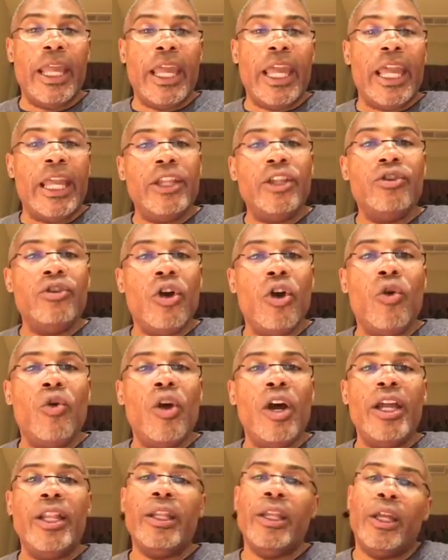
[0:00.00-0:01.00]
And you know
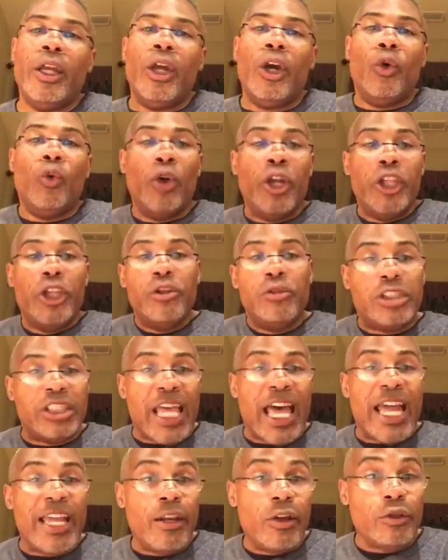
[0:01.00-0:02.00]
what? When you
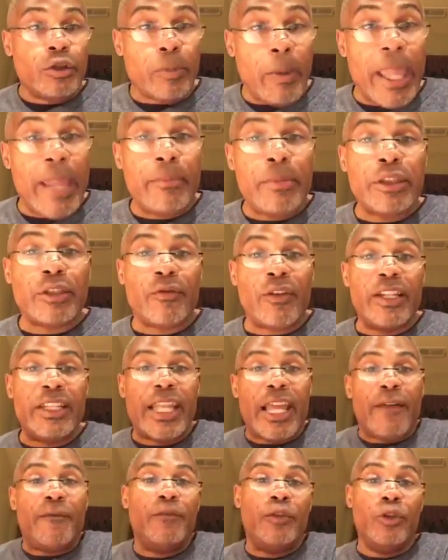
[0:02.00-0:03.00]
sign those papers for
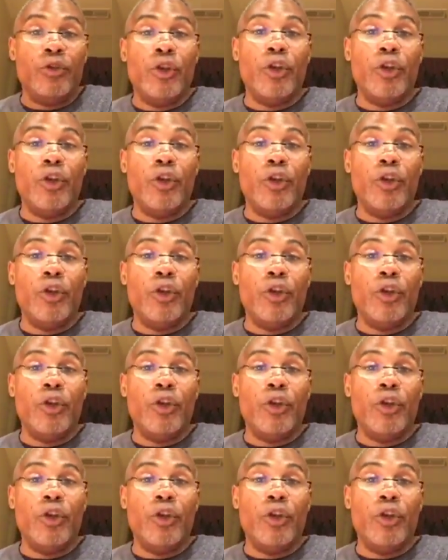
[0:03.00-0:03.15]
death do